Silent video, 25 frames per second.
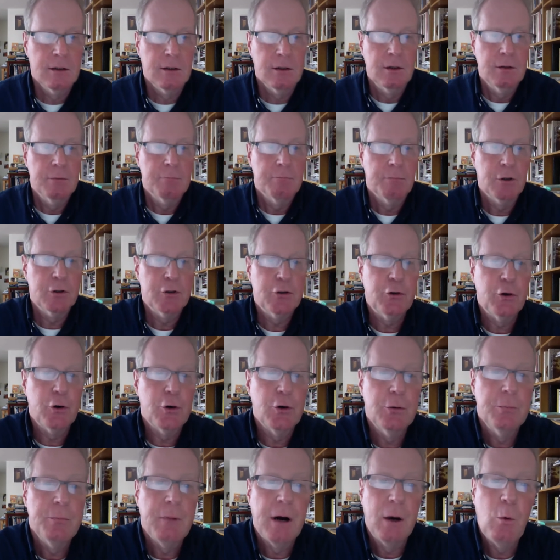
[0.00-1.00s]
Majot,
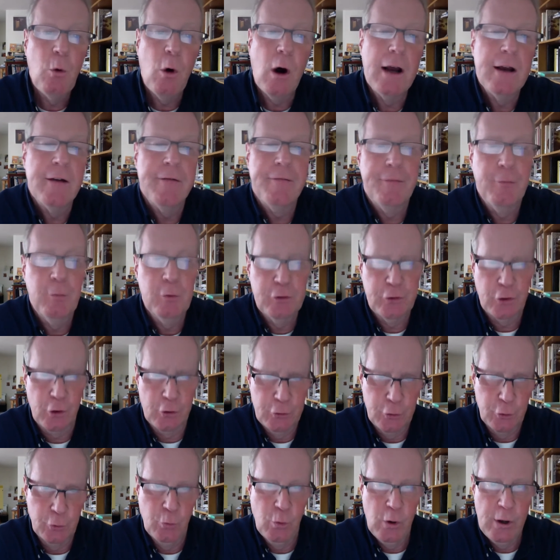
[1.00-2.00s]
my wife, was
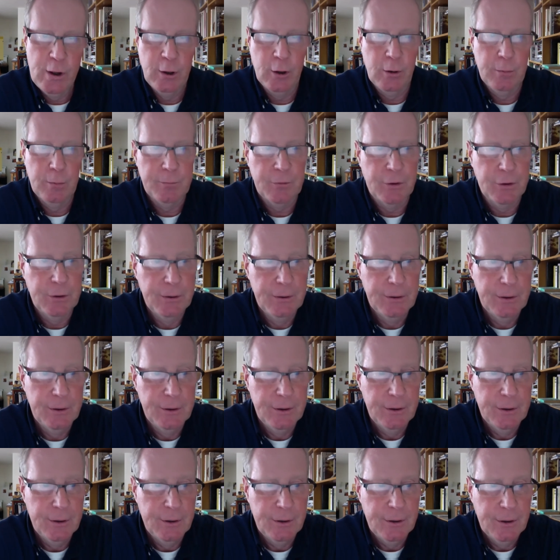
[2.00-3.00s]
underwhelmed.
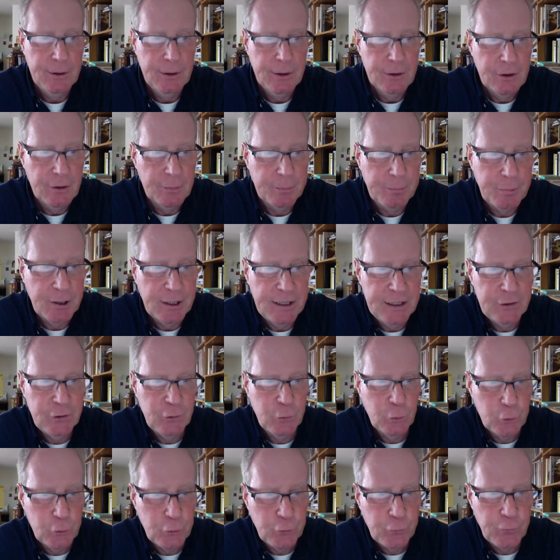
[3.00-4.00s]
The place
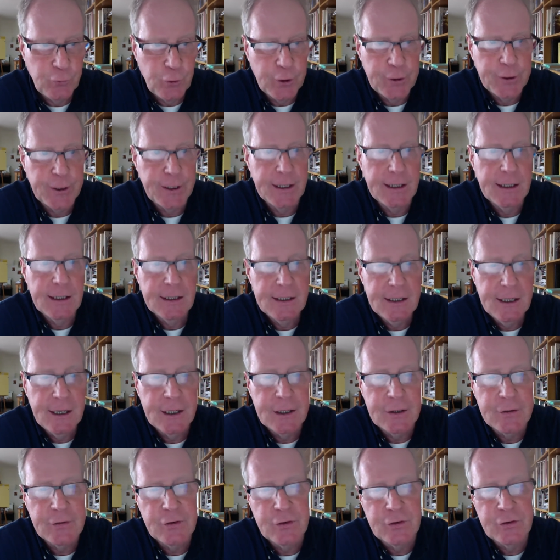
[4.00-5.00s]
was funny,
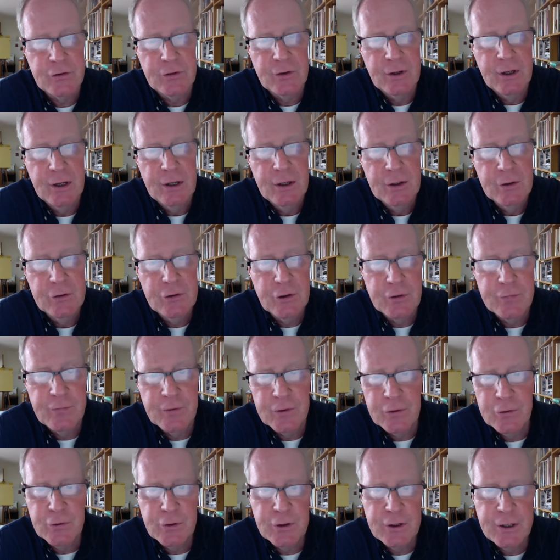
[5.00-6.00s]
yes.
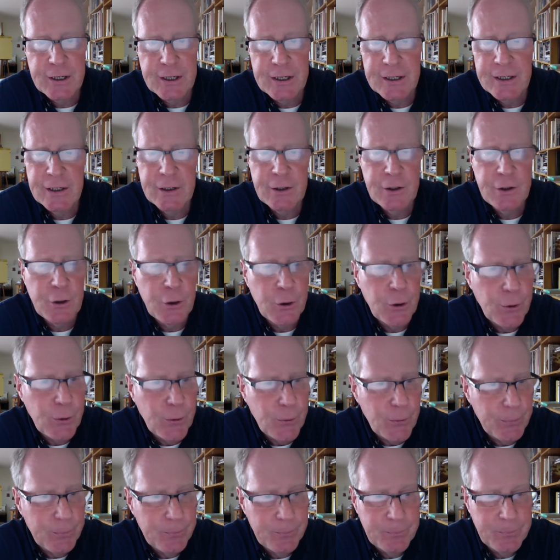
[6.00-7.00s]
Sophisticated, no.
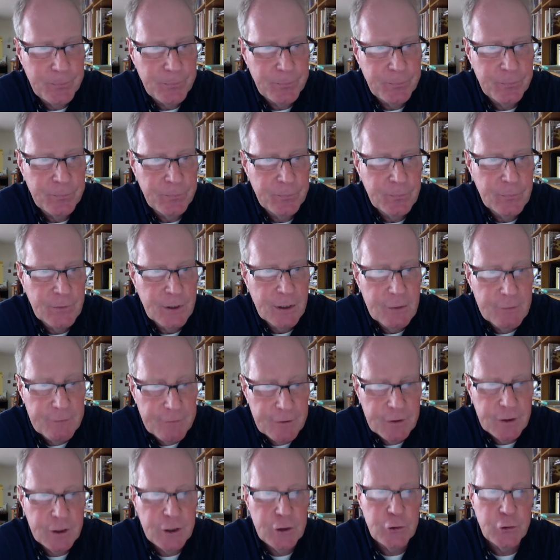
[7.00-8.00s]

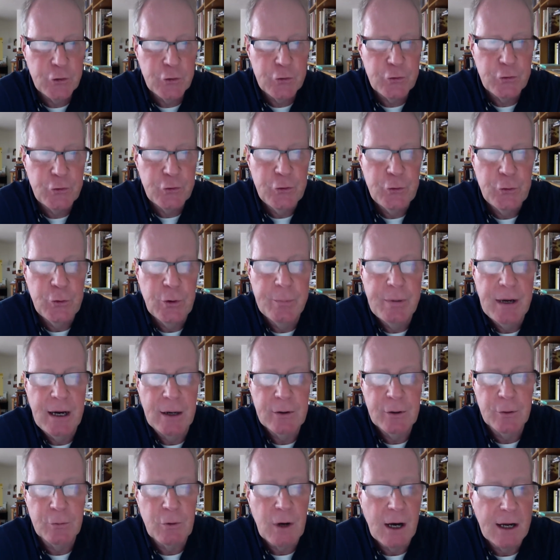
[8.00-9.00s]
Venetians knew about
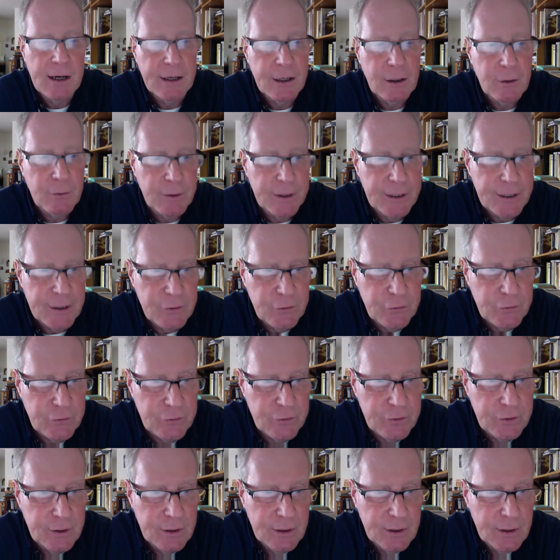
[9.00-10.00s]
erotic grace,
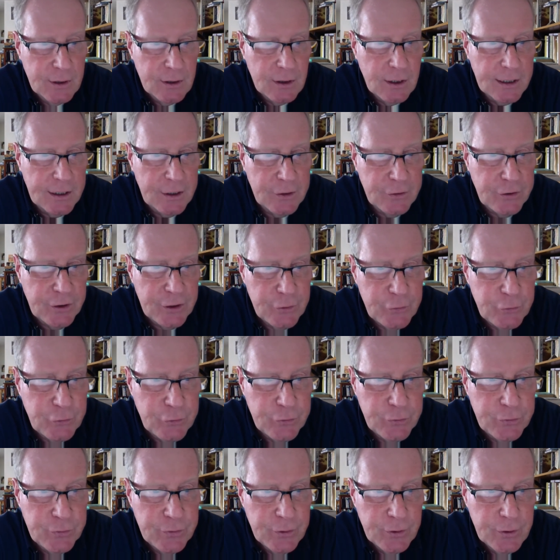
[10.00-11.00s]
like
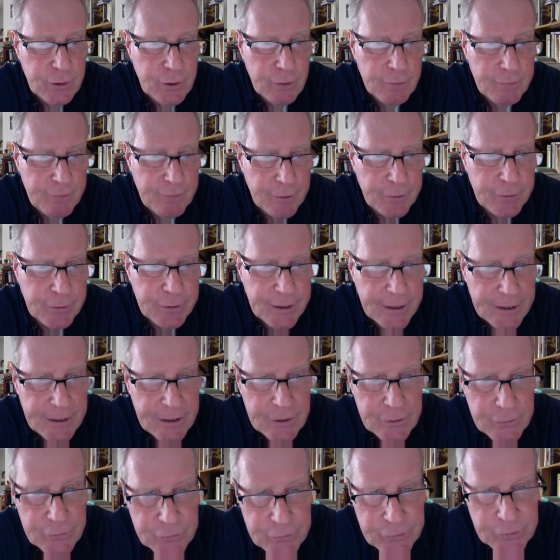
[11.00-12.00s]
Titian,
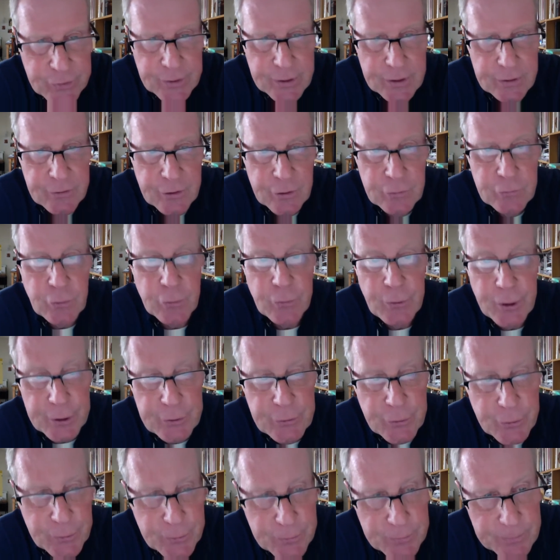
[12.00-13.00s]
Veronese,
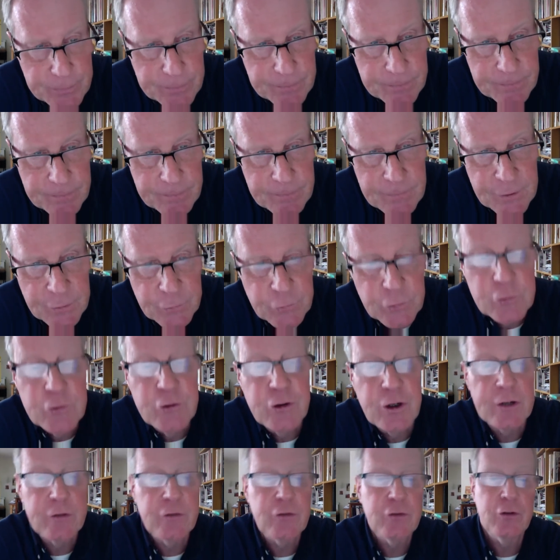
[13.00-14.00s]
Tintoretto.
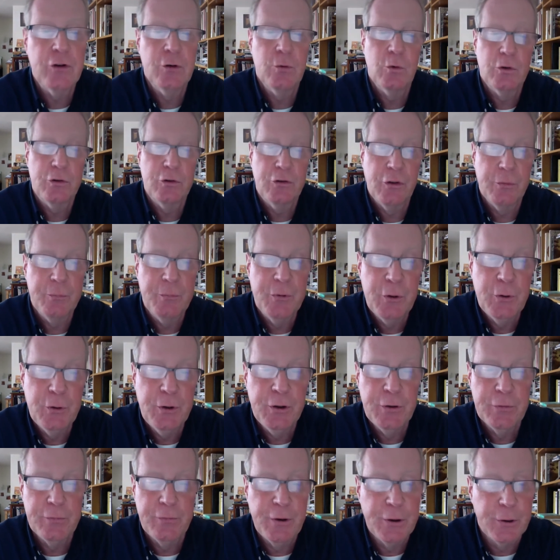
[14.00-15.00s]
Suggestion was the beauty
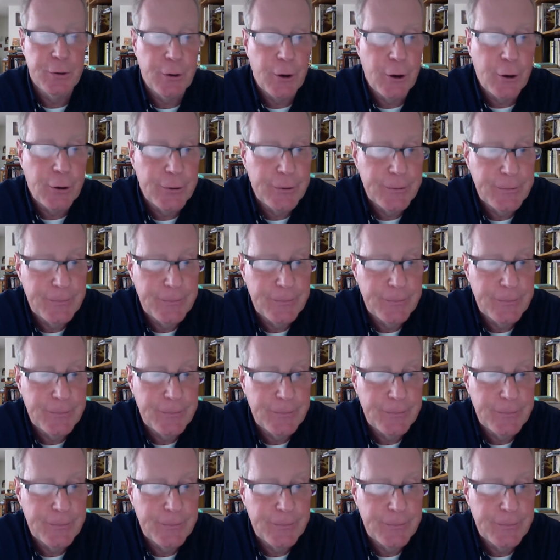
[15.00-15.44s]
of their art.